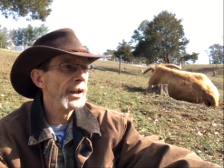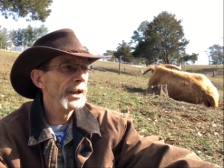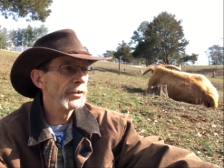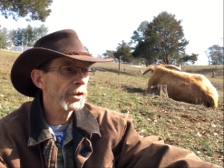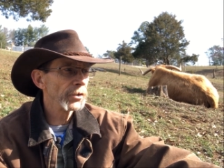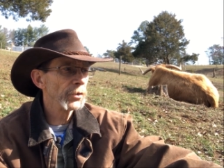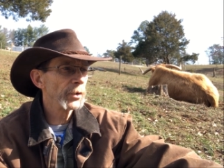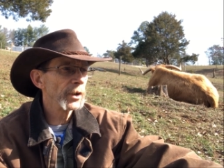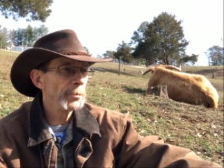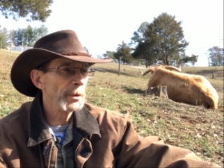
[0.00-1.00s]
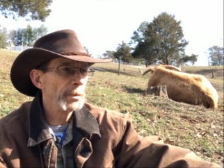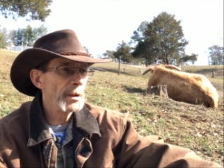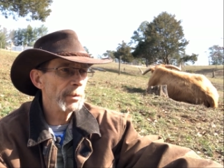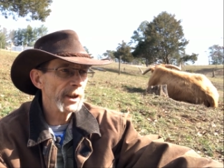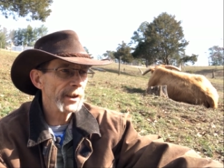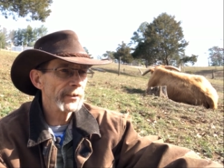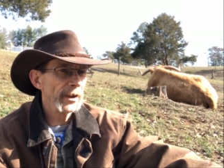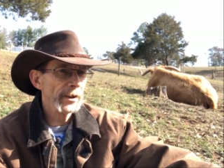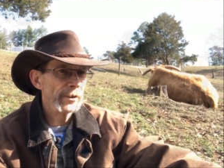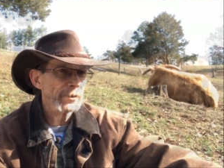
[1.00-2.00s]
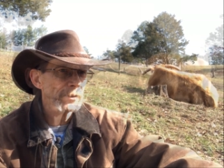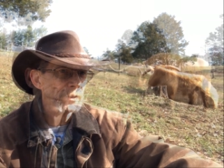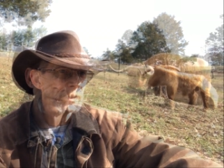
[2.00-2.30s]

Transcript: and talked to a couple of people out there, and